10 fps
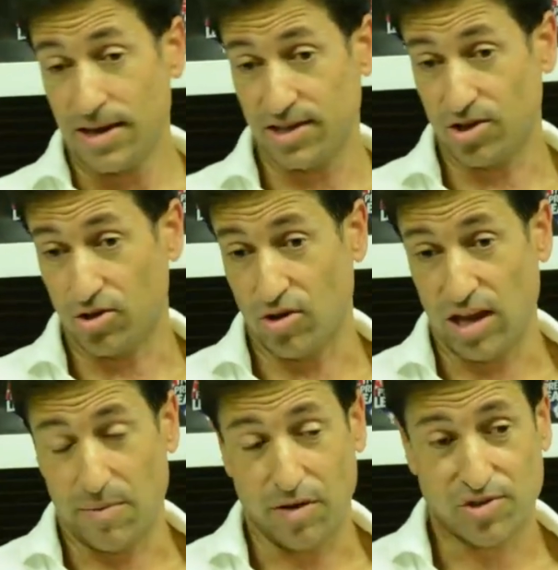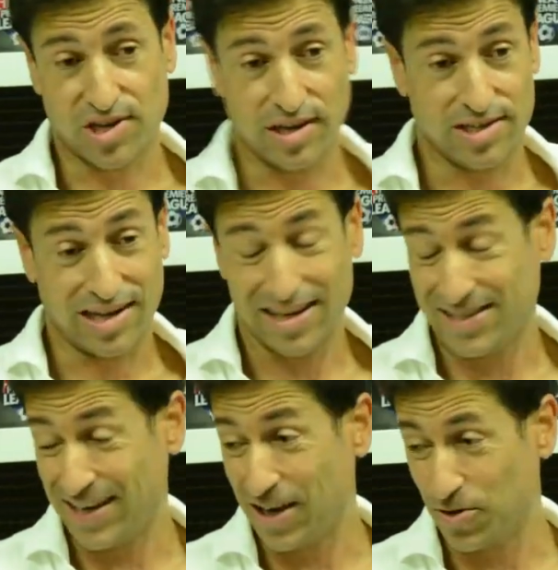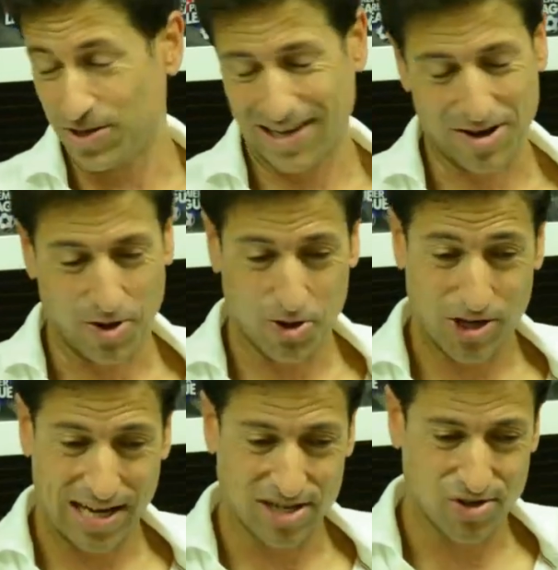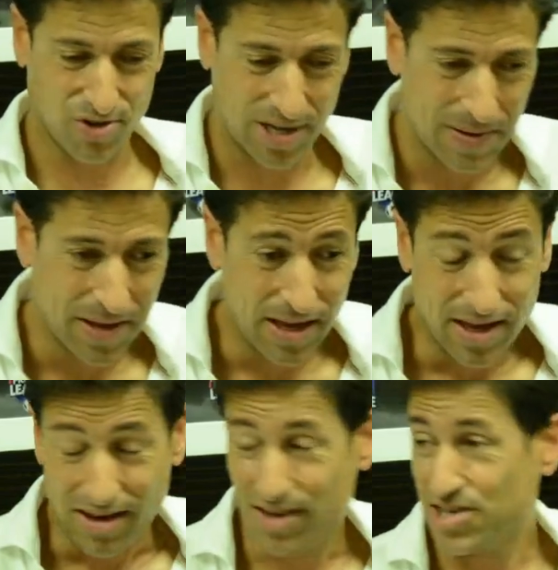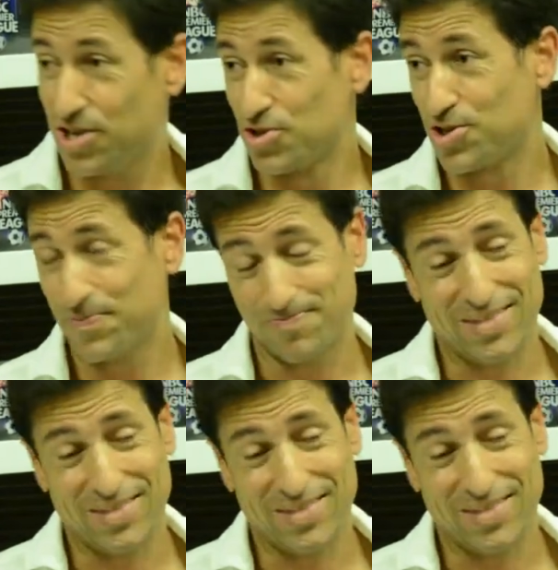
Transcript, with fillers: it's not only about psych psych psychological sorry, issues.